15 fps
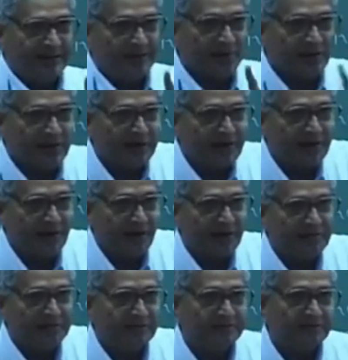depending
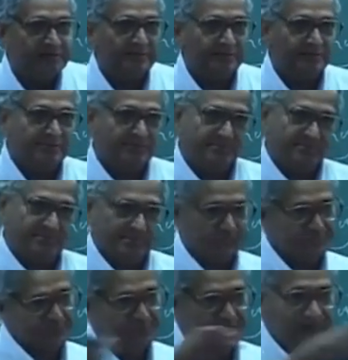on
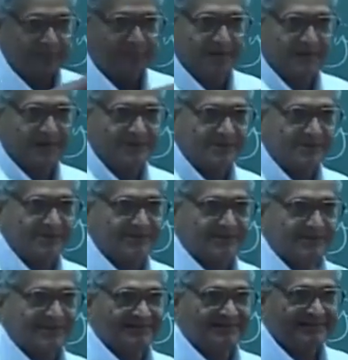where the blade is
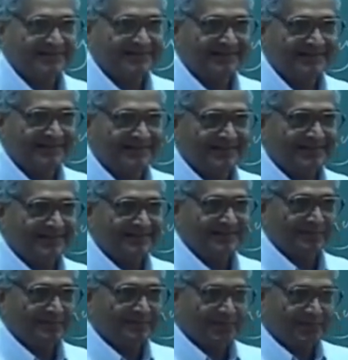
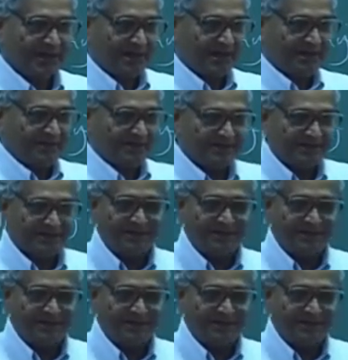because